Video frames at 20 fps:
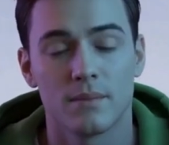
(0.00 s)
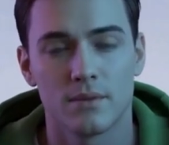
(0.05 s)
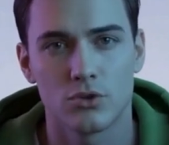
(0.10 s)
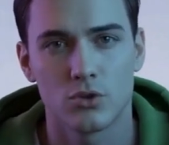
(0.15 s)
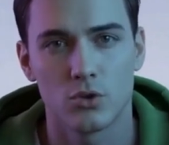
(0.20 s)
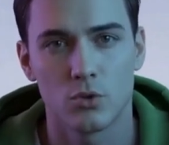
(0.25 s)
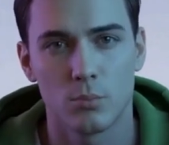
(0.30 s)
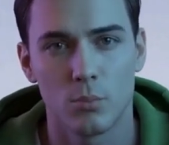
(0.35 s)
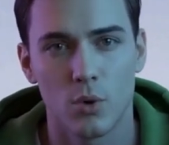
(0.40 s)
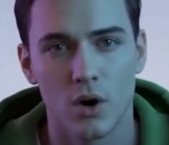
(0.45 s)

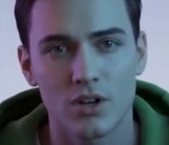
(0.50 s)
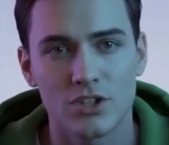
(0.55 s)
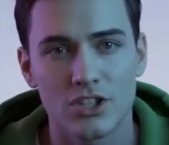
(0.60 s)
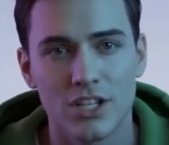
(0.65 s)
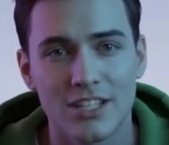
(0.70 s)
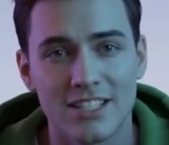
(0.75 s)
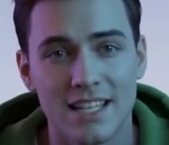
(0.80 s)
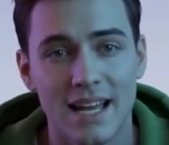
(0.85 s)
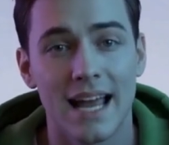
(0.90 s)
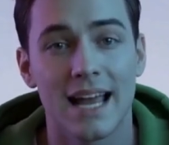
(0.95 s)

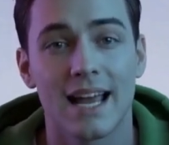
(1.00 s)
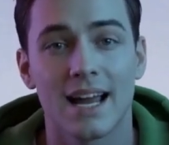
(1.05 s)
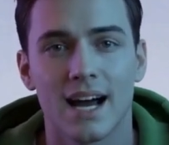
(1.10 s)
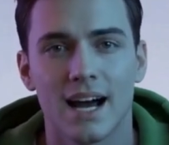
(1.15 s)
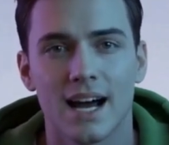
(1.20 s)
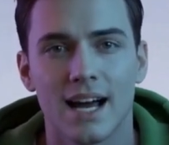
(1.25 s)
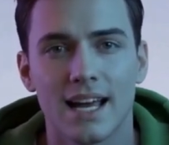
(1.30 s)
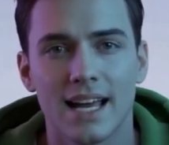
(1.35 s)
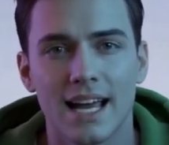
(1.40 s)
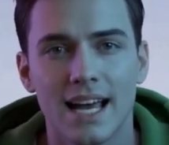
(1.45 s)
TubeMargic's
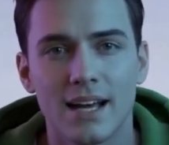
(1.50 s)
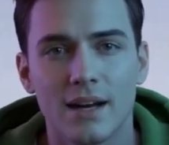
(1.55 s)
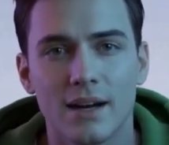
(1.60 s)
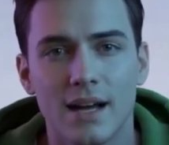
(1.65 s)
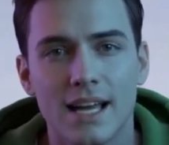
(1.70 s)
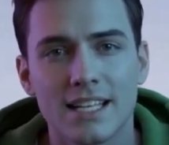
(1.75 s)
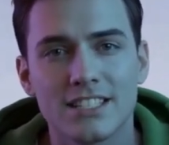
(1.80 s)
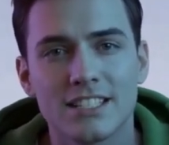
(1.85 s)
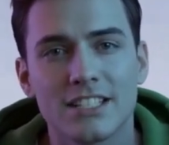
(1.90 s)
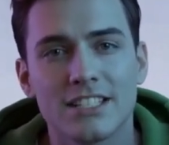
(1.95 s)
AI
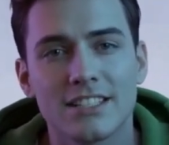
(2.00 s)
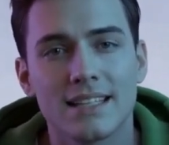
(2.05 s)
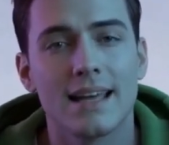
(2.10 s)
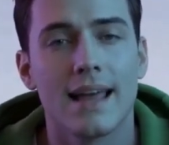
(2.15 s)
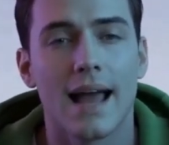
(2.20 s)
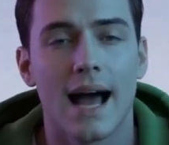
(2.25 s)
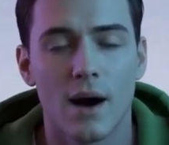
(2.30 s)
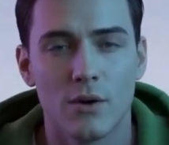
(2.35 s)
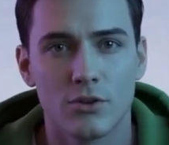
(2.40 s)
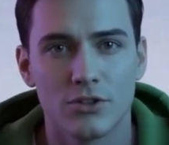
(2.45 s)
analyzes
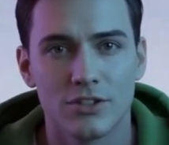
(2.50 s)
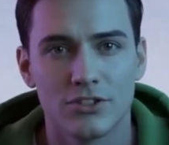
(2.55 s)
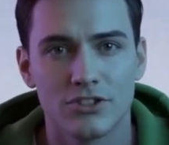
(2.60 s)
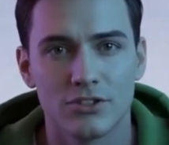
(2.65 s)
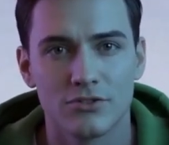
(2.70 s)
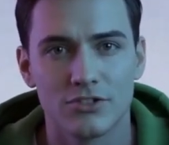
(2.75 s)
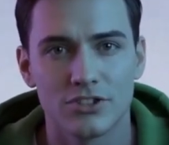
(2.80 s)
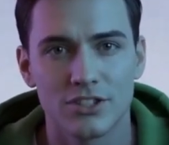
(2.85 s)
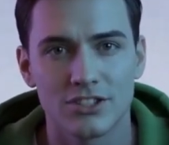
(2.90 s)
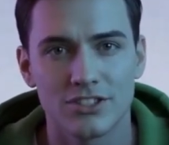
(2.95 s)
thousands
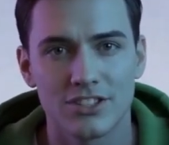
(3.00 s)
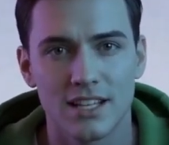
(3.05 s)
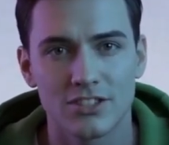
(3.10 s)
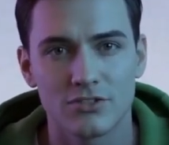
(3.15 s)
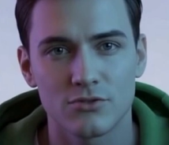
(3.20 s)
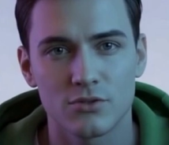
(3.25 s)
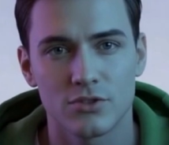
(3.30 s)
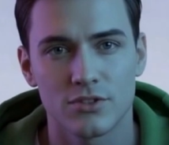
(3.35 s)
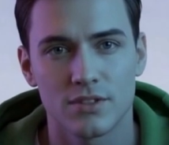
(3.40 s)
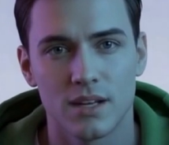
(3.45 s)
of
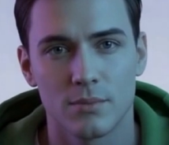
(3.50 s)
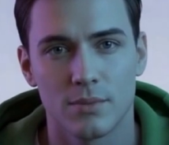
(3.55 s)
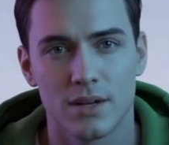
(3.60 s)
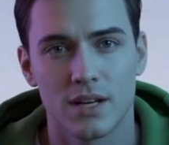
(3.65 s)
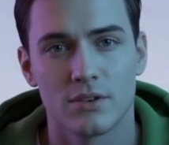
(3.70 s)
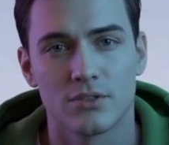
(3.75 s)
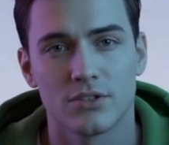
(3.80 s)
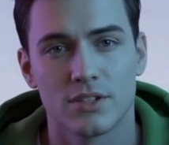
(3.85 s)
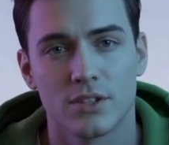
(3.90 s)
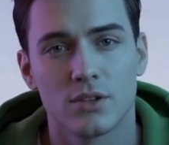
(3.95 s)
successful
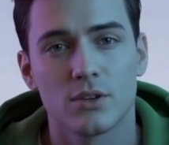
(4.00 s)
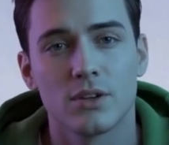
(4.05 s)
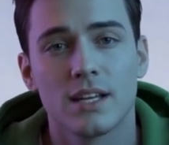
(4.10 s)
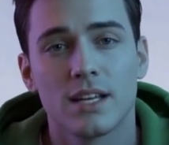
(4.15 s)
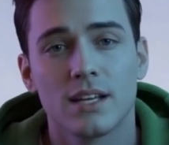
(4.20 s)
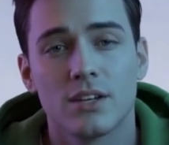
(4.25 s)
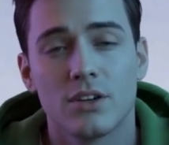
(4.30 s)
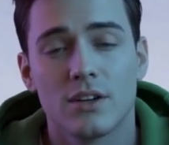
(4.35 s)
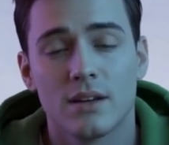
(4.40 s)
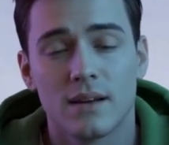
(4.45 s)
thumbnails in your
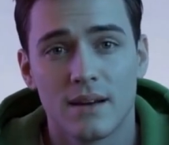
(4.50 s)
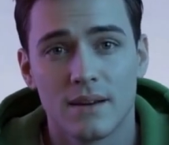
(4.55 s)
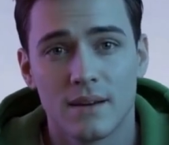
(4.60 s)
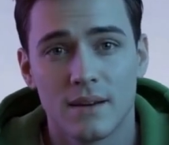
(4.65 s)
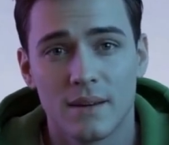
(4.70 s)
niche,